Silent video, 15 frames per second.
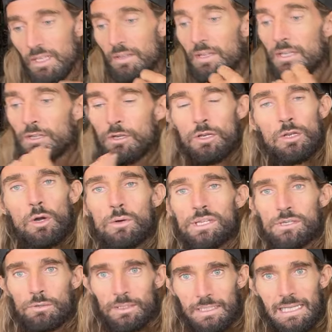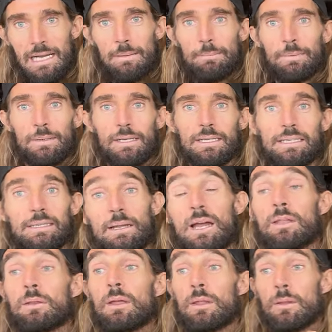then you can go into a lab
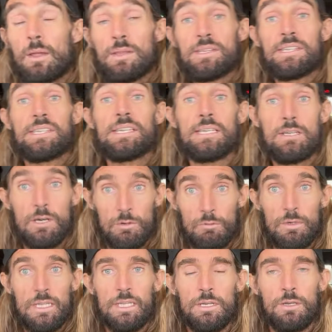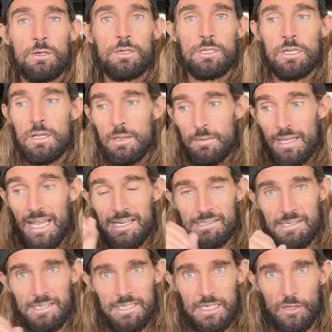and see a really good
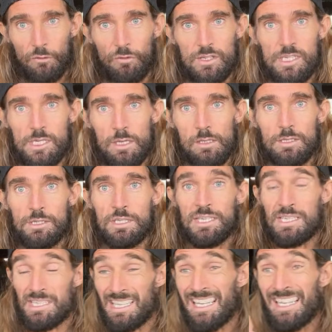exercise physiologist,